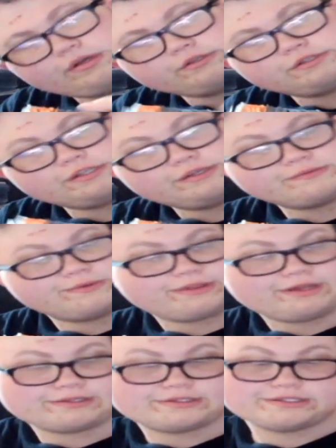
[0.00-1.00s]
sleeves
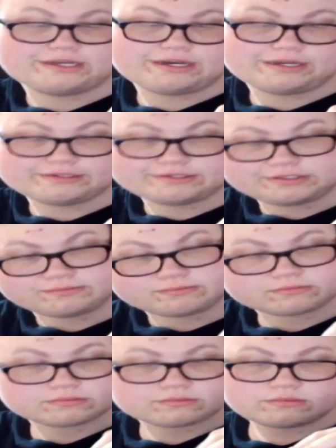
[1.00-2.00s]
with like designs.
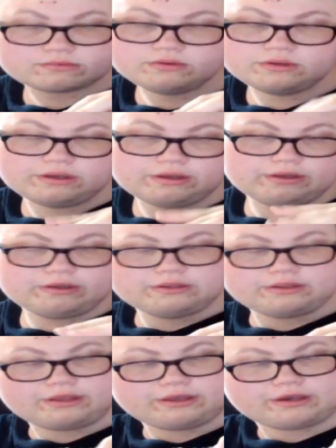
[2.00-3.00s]

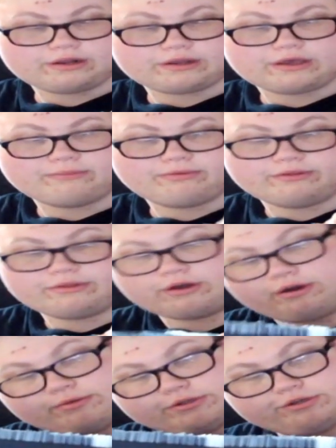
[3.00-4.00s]
I got a couple of the
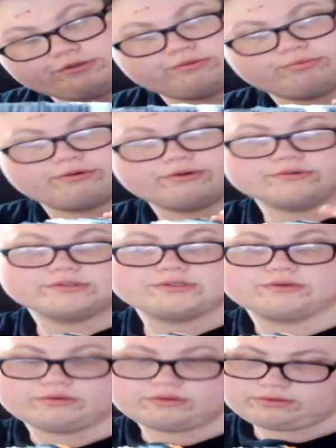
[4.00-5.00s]
garbage Ultra
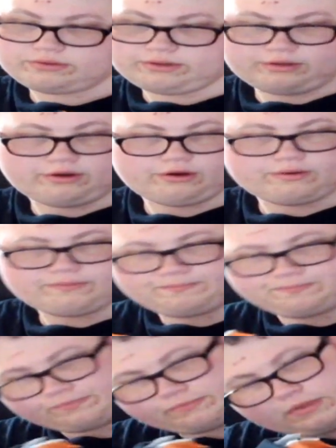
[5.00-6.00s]
Pros in here,
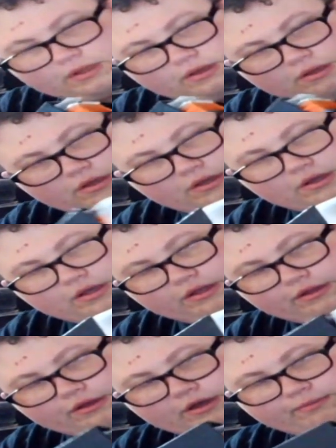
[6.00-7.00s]

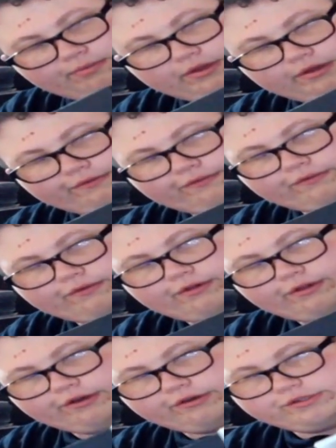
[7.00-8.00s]
and a couple of
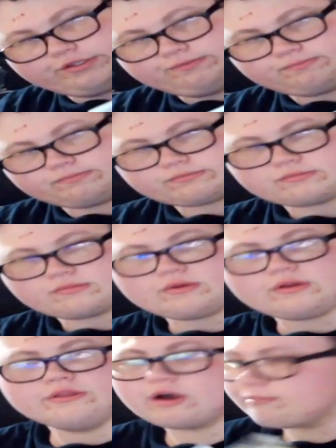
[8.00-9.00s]
clears.
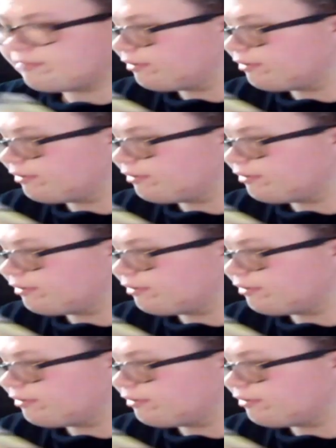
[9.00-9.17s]
Not